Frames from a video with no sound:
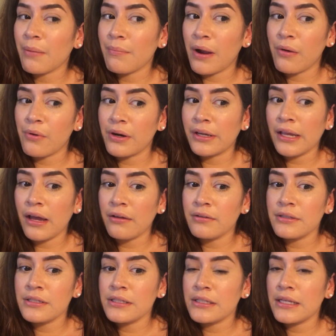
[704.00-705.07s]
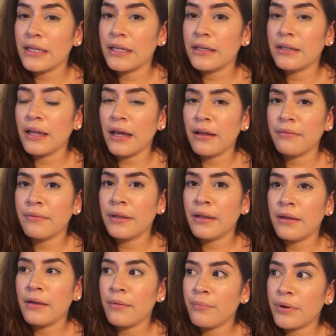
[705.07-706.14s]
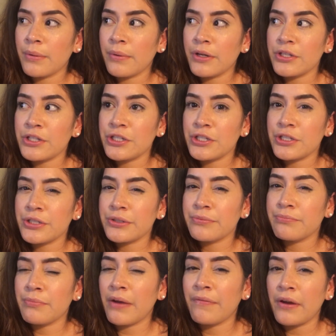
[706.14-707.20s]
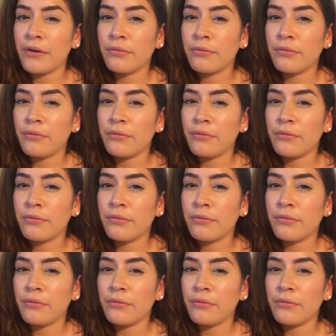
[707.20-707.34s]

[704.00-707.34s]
my workouts. And yeah, pretty much my